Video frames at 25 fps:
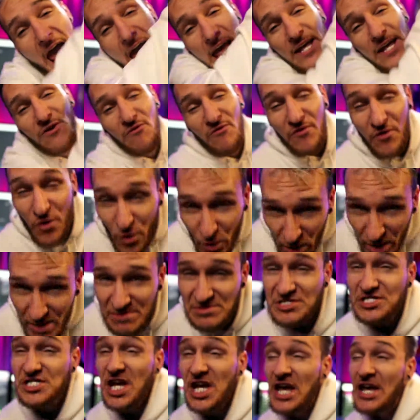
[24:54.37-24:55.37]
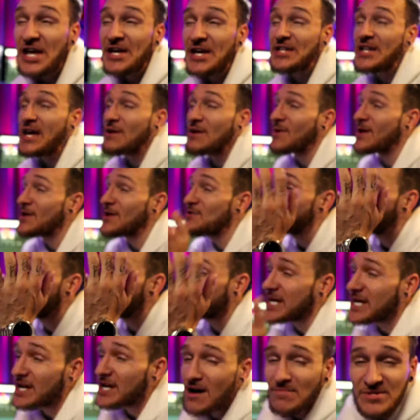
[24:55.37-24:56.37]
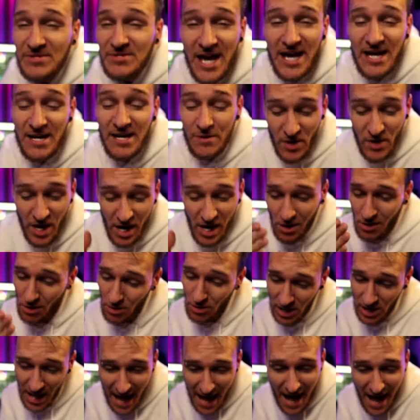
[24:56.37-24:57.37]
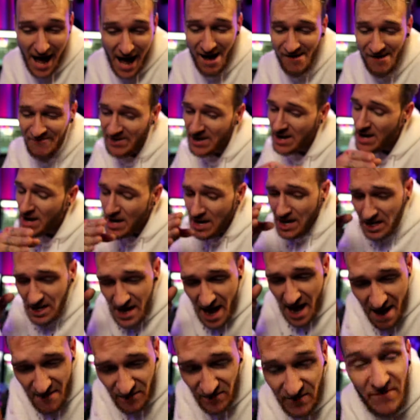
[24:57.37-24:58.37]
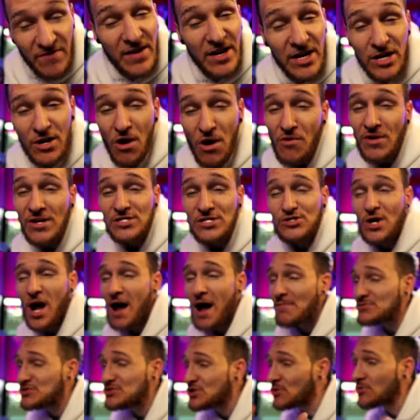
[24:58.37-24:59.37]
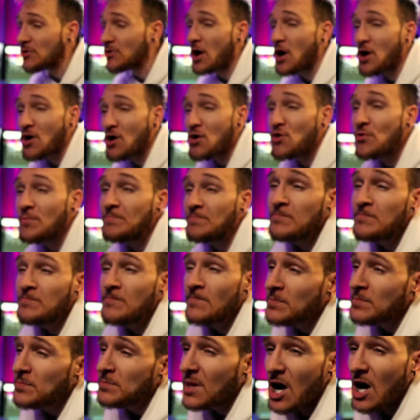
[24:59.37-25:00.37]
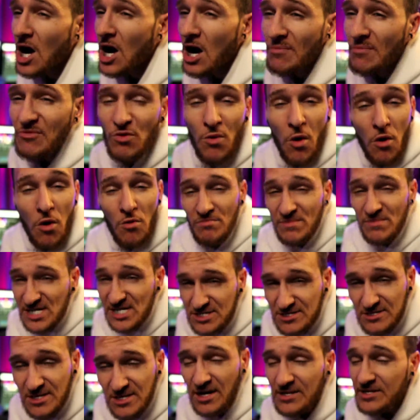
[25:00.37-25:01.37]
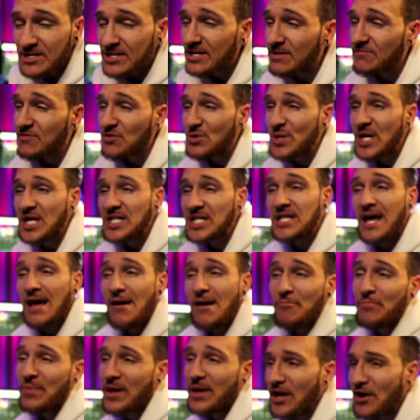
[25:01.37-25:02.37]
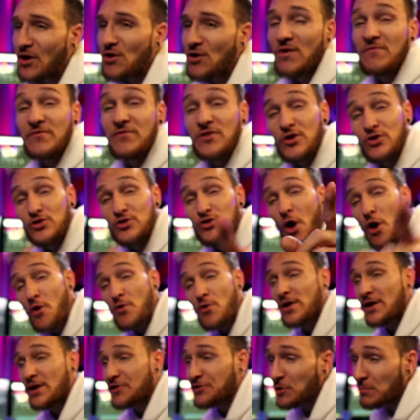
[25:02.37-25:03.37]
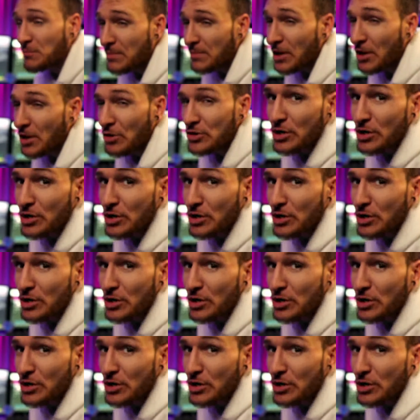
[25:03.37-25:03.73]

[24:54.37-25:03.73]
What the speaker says: You feel what I'm saying? That way you can get updated when I go live. Every video that drops, you'll know. You won't miss nothing if you hit that bell. If you don't hit the bell, you're